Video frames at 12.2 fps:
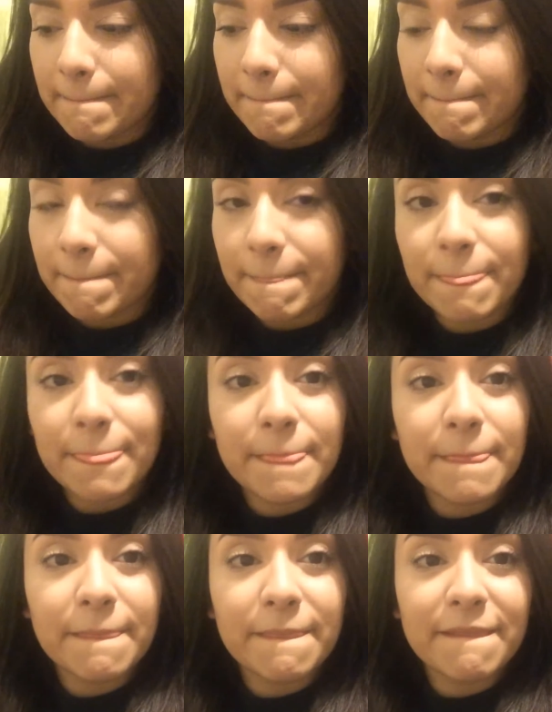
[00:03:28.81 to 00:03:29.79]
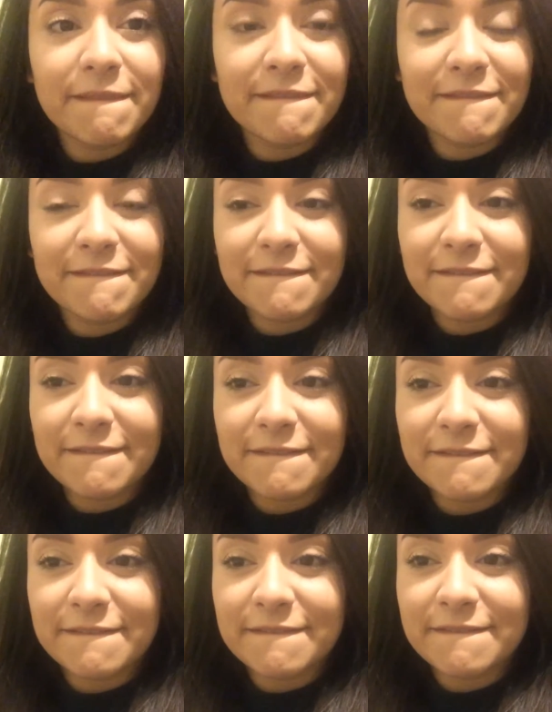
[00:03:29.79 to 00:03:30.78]

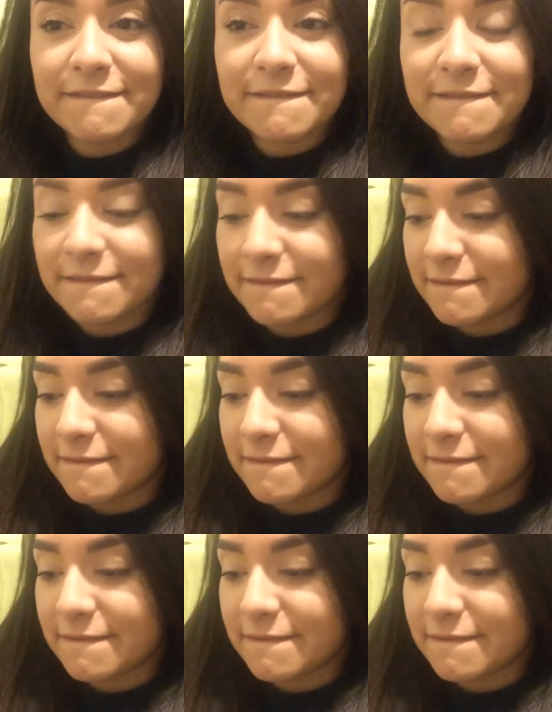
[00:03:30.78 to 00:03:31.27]
(no one is talking)